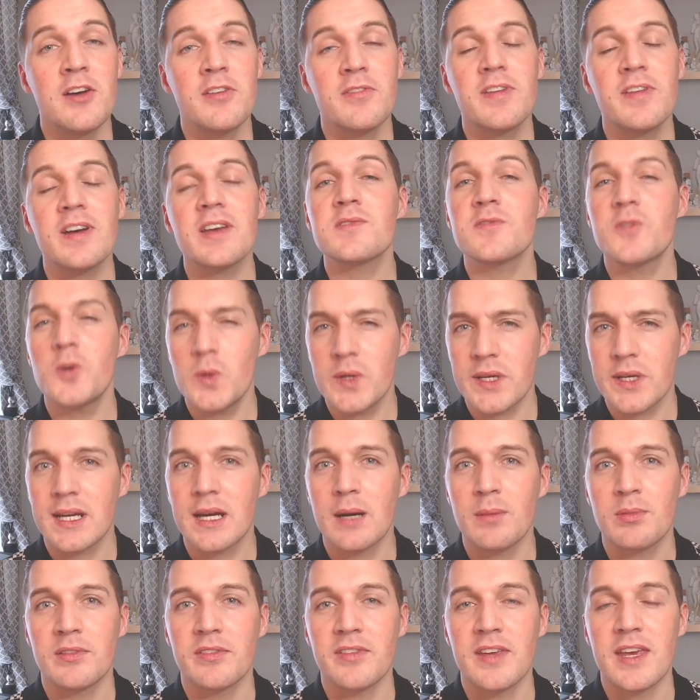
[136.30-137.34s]
Fast forward a
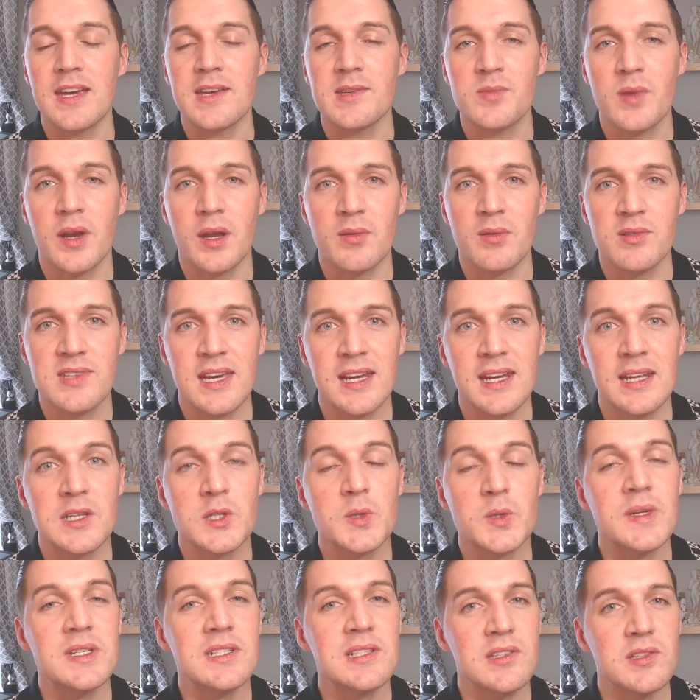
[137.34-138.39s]
couple of years when I was hitting
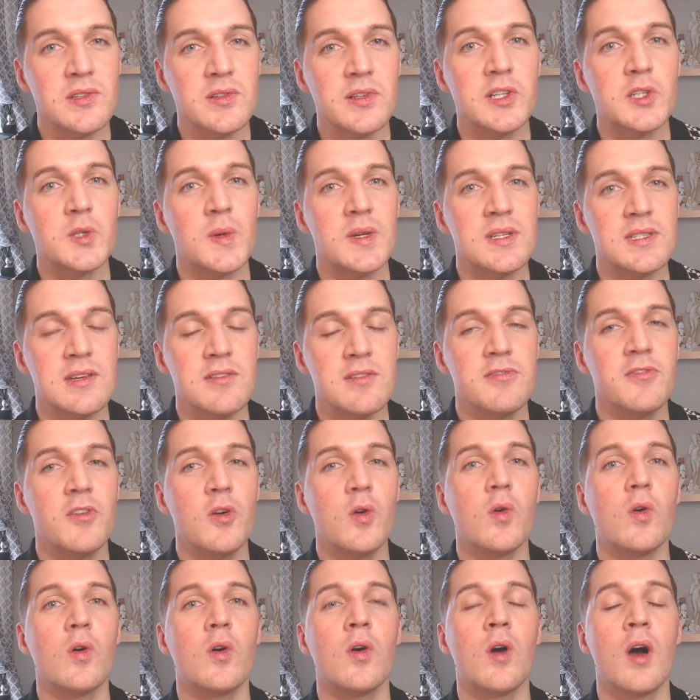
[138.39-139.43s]
23,
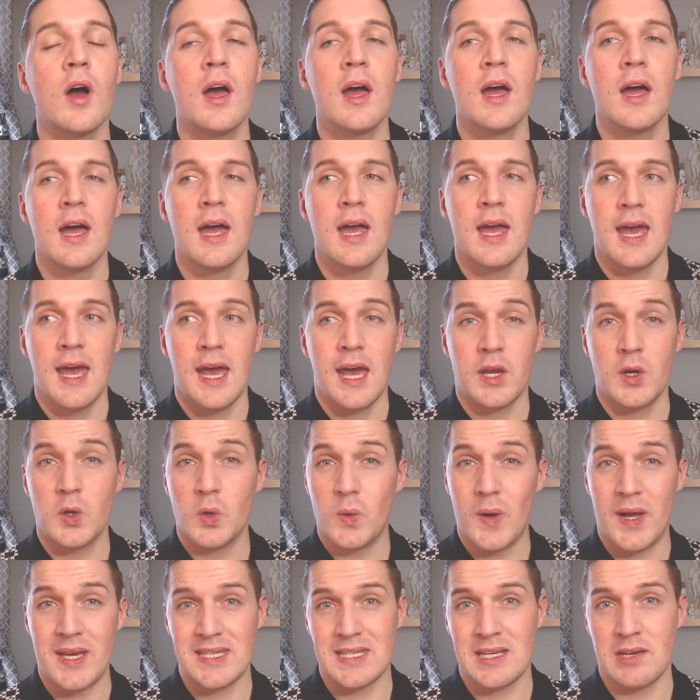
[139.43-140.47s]
24, it
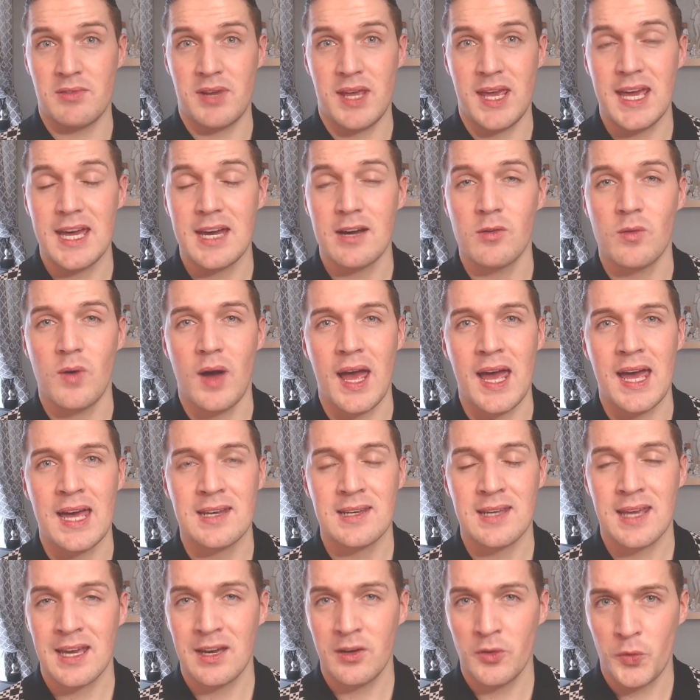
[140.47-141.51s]
all went downhill
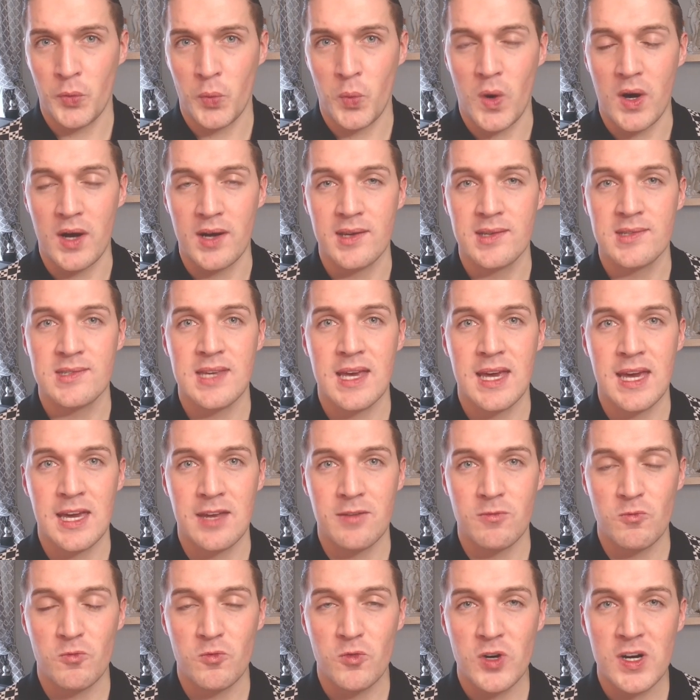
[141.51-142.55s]
and health wise
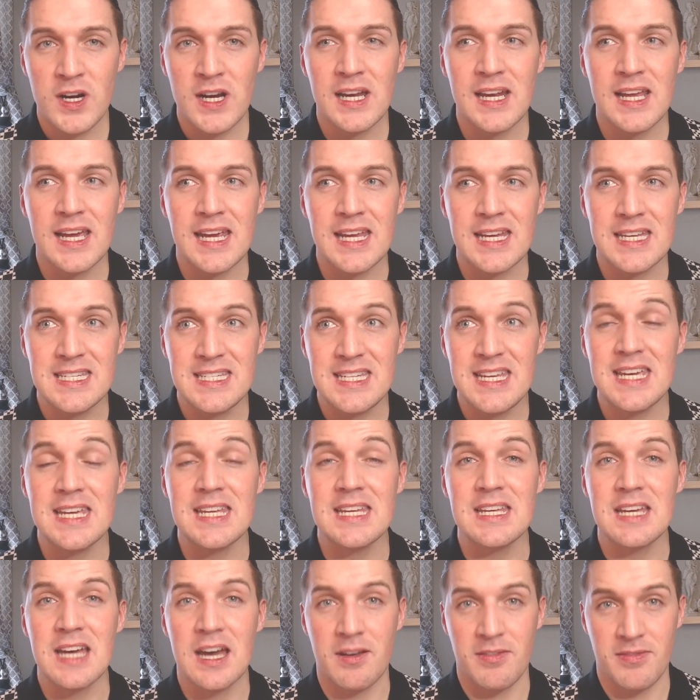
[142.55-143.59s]
it really
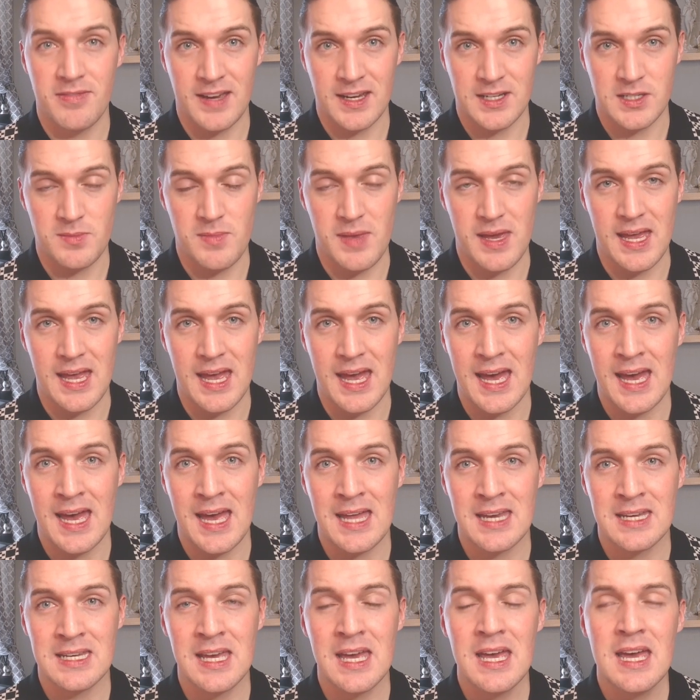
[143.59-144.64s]
did affect me
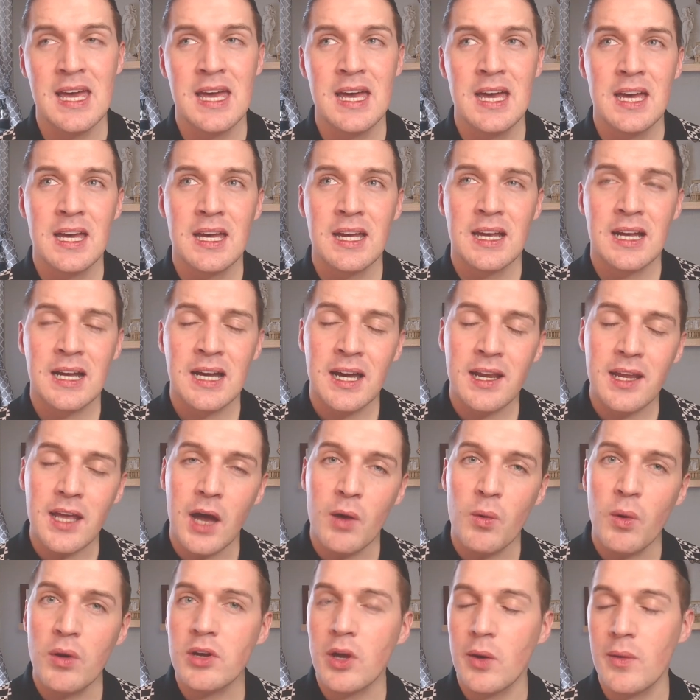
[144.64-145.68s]
and cut it.
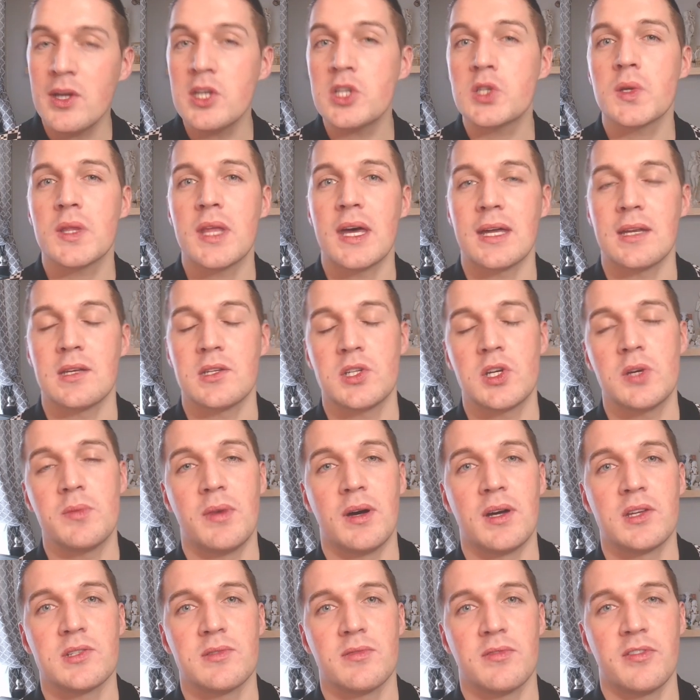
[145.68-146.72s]
I won't go into that in too
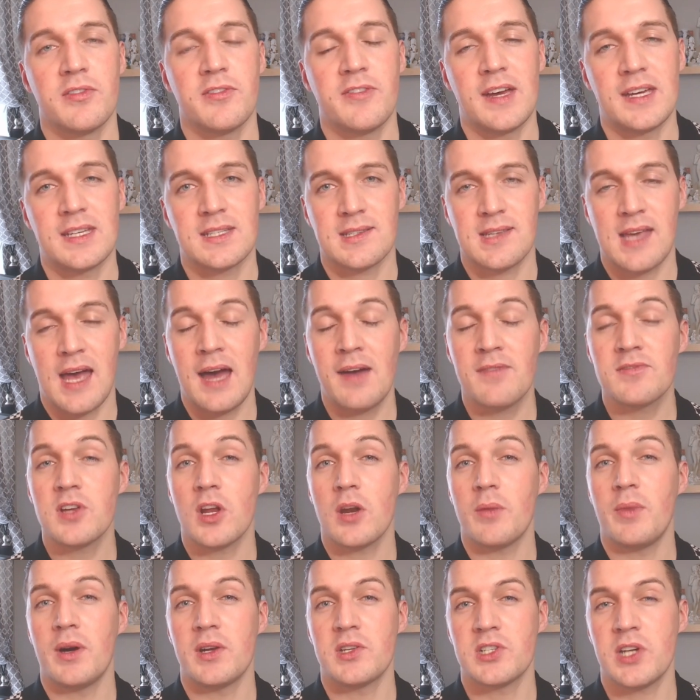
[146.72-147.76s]
much of effect because I have
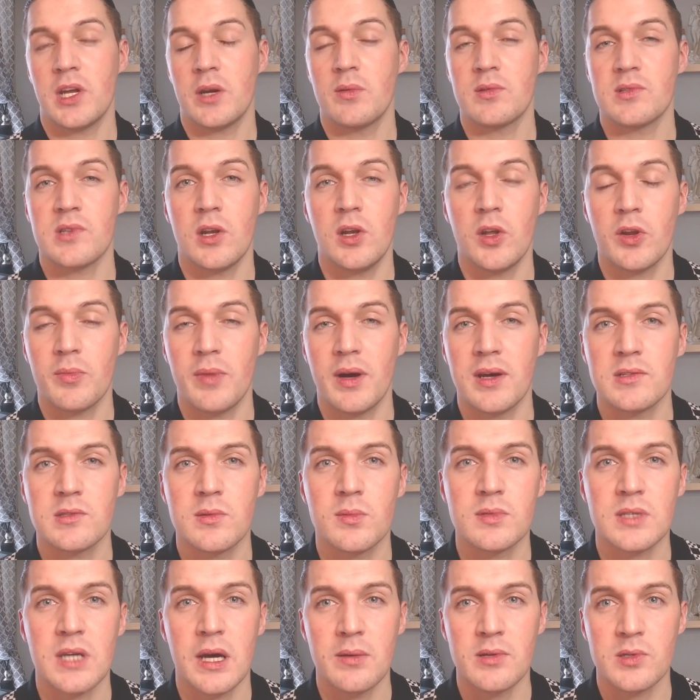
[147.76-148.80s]
done on my channel, as a lot of my
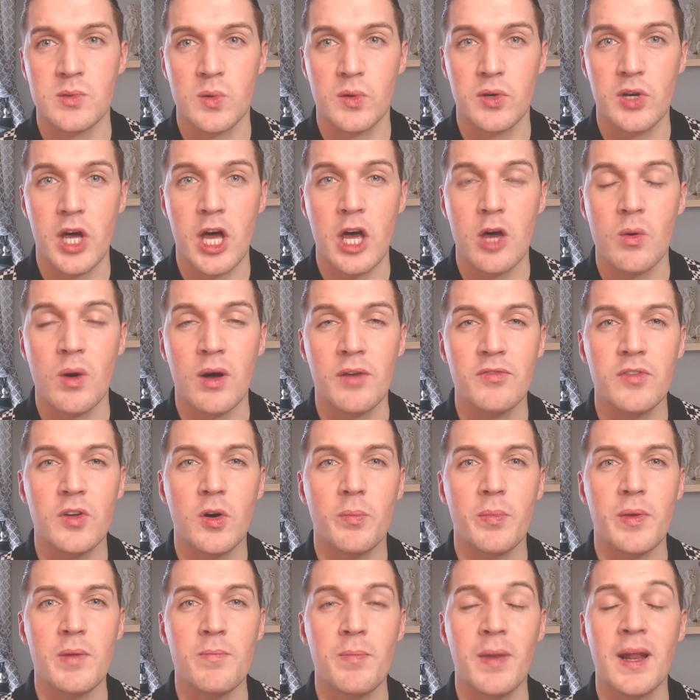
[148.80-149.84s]
subscribers will know. I've
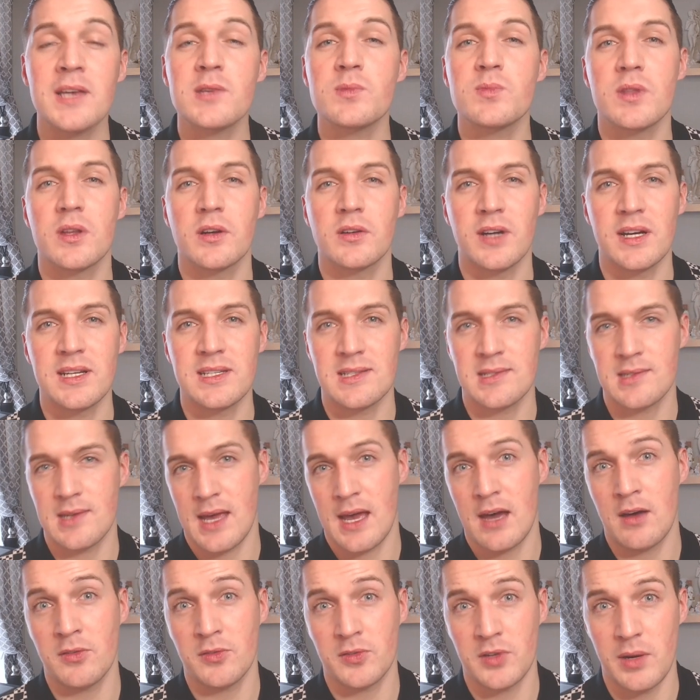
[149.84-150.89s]
not been blessed with the greatest of
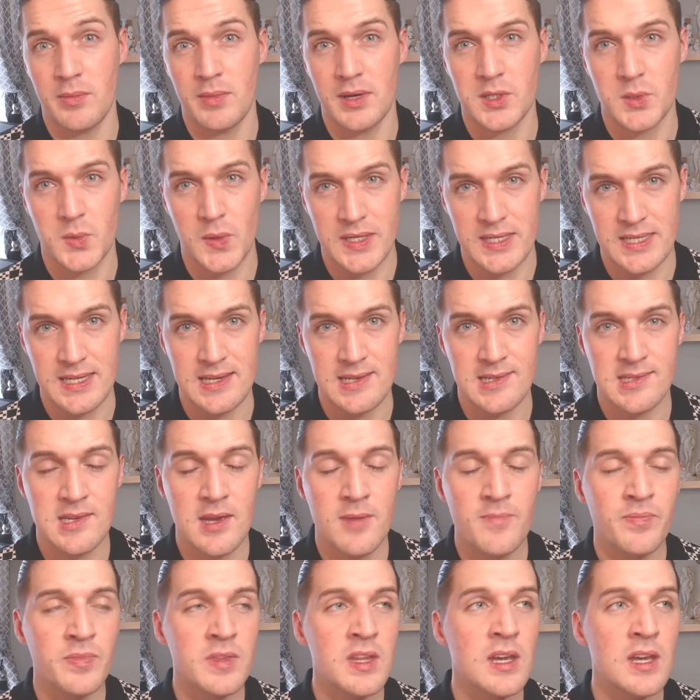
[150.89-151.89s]
health throughout my 20s.